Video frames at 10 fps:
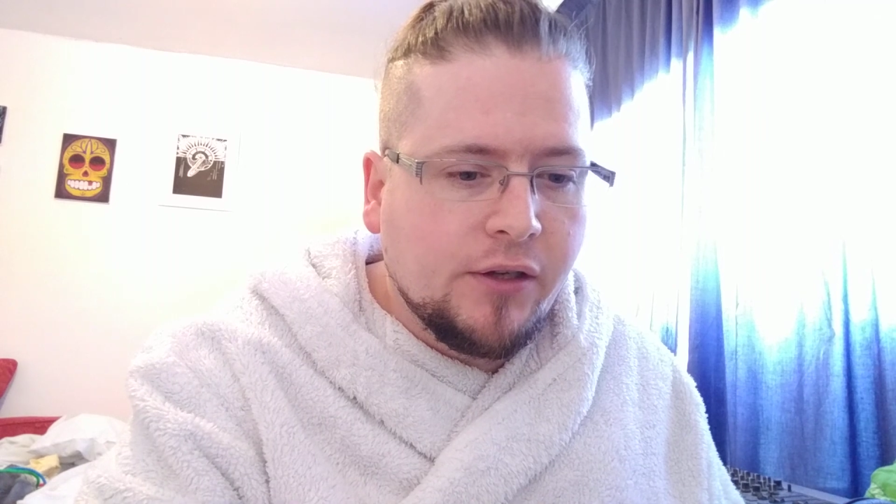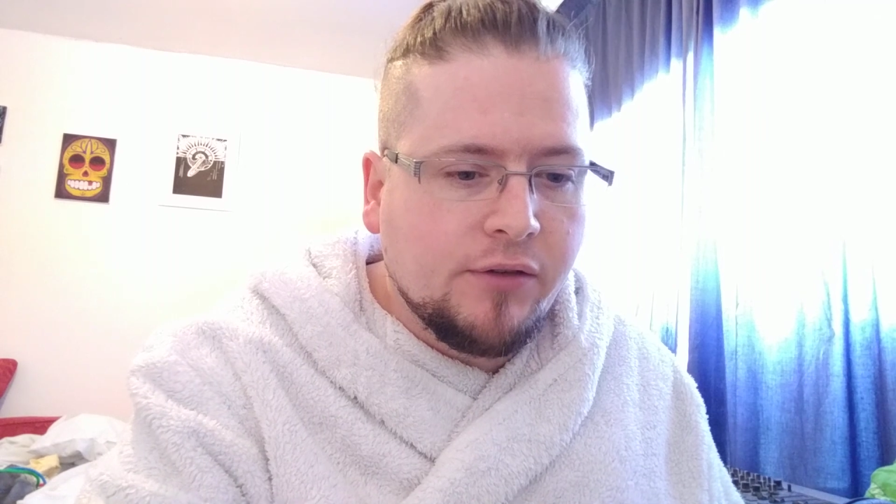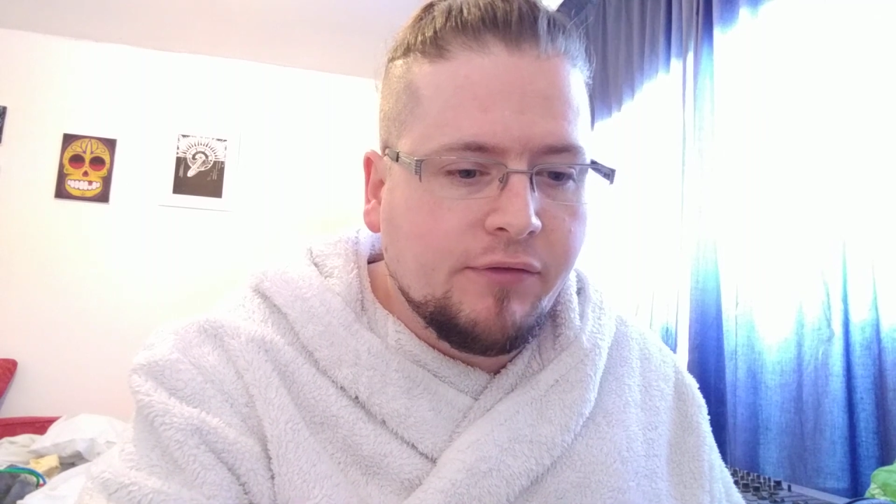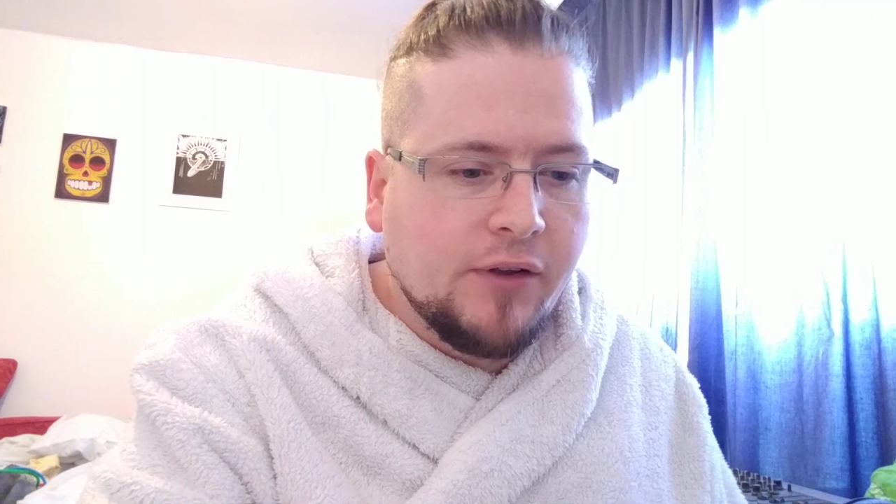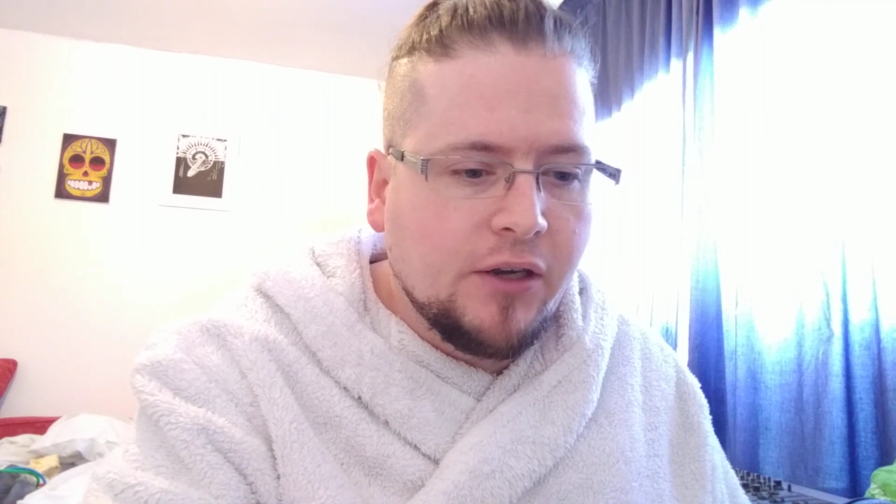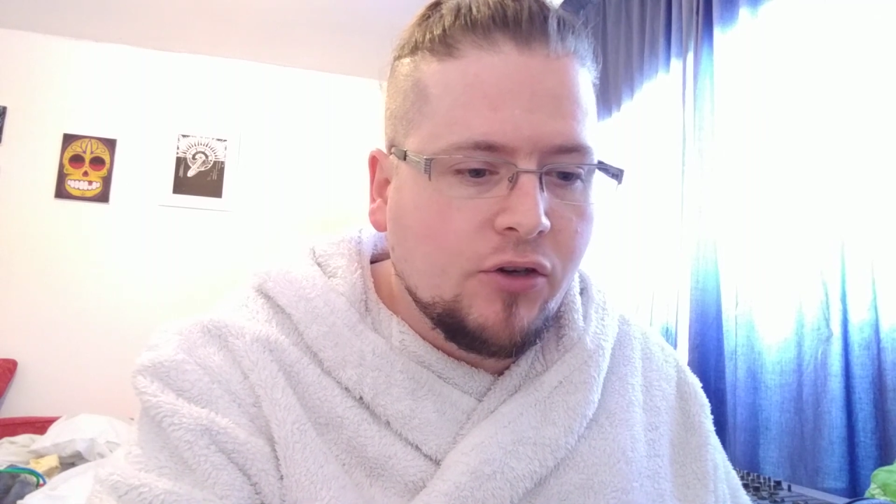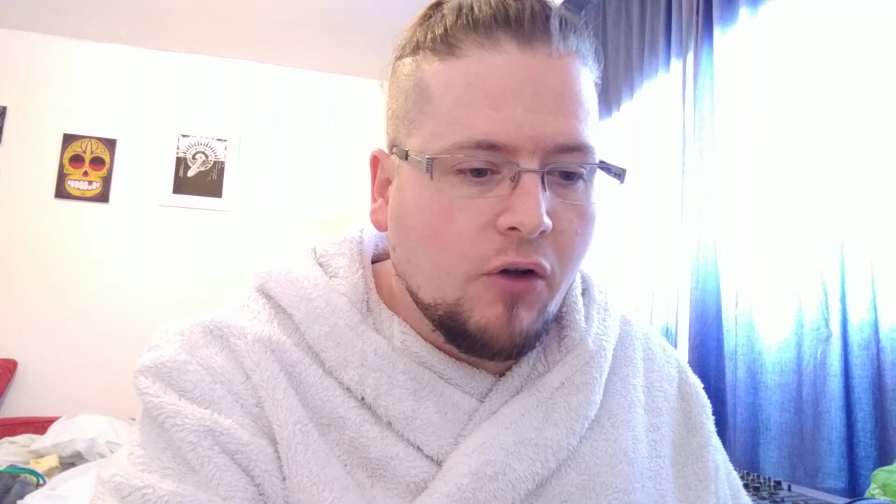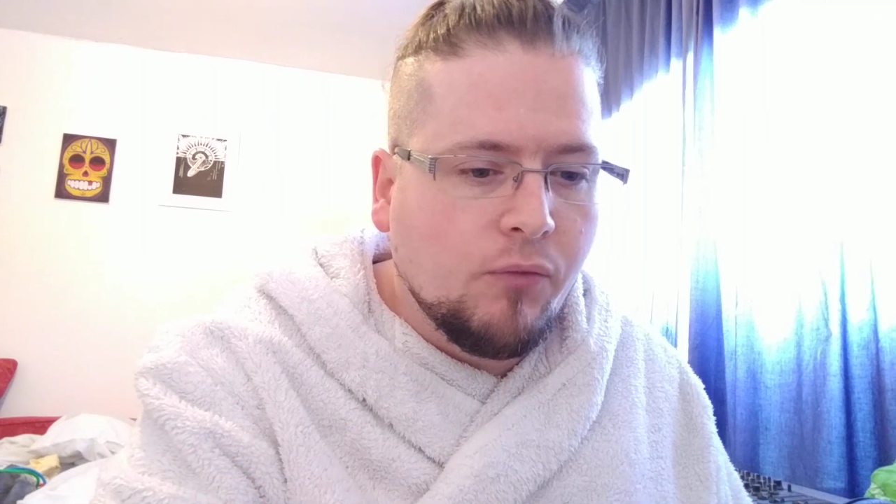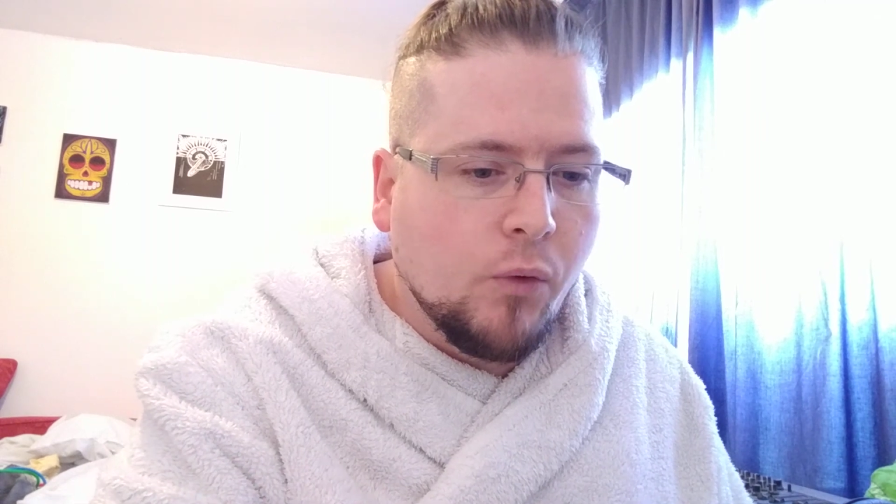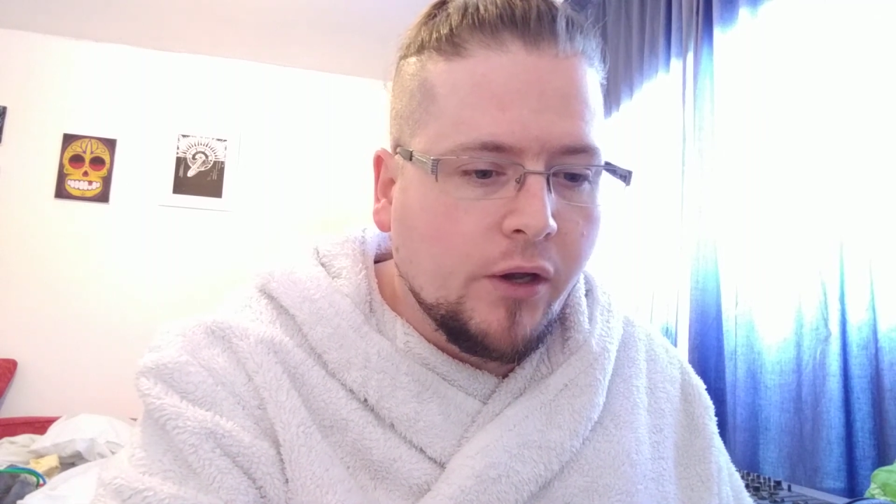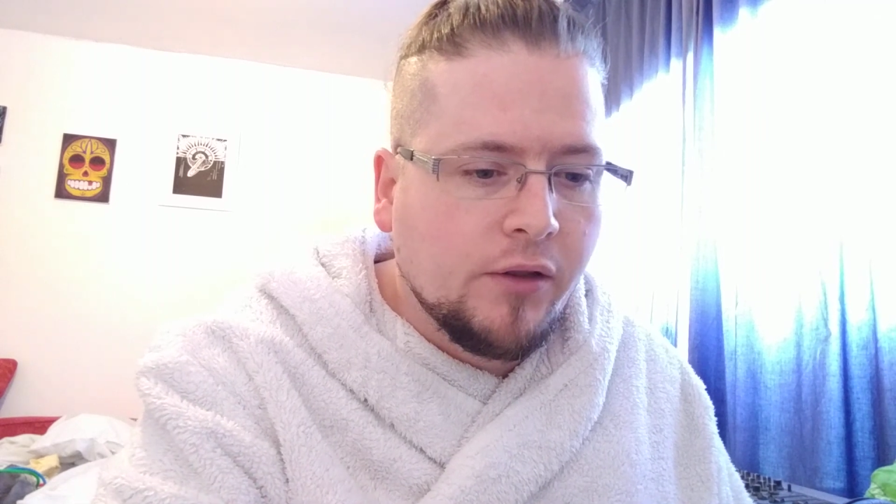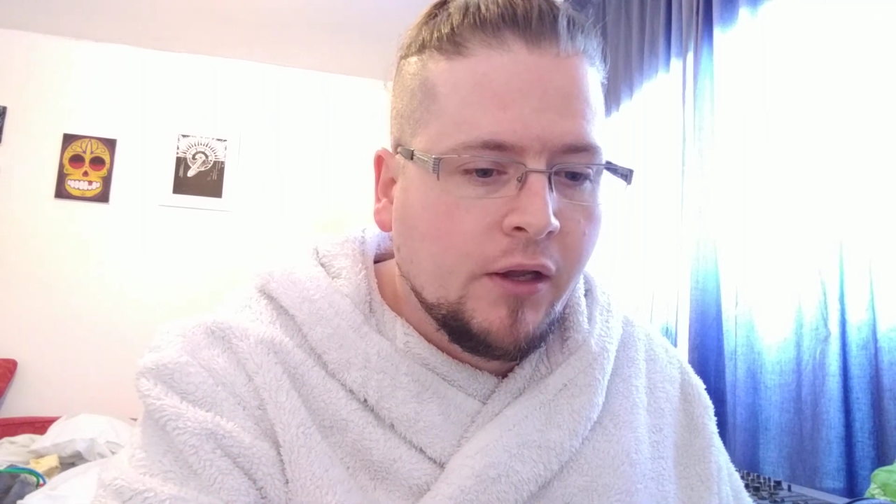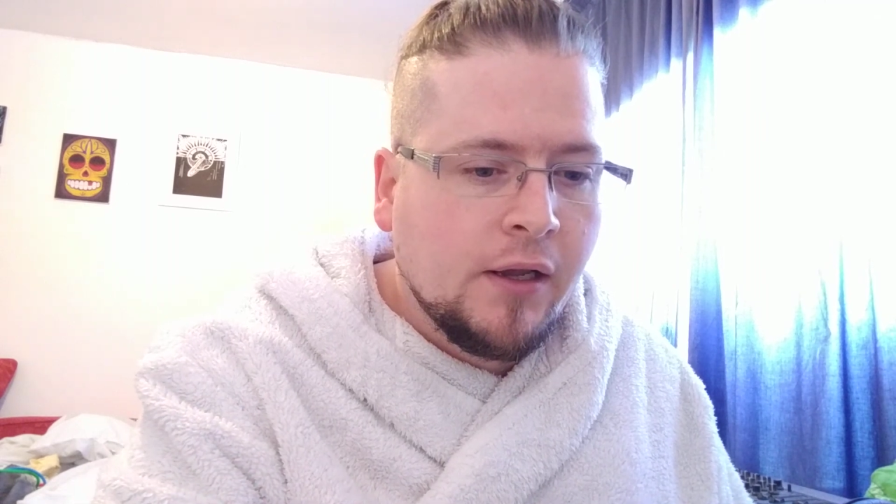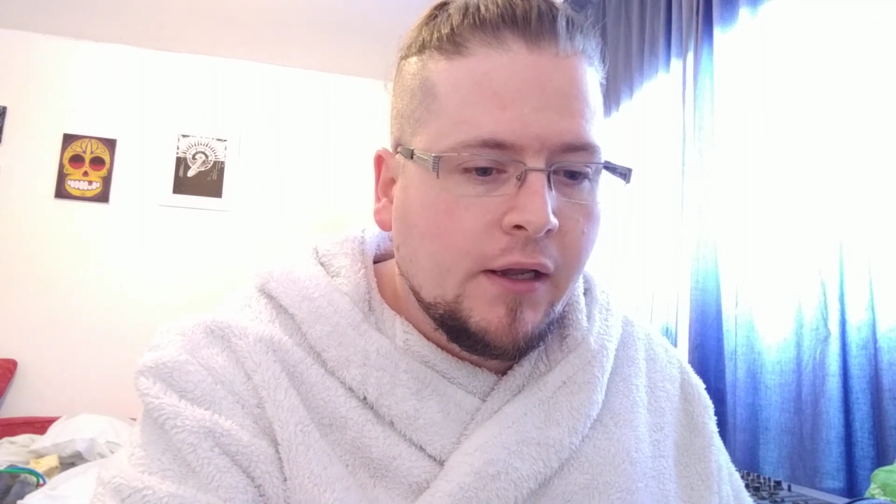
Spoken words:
thing to finish off with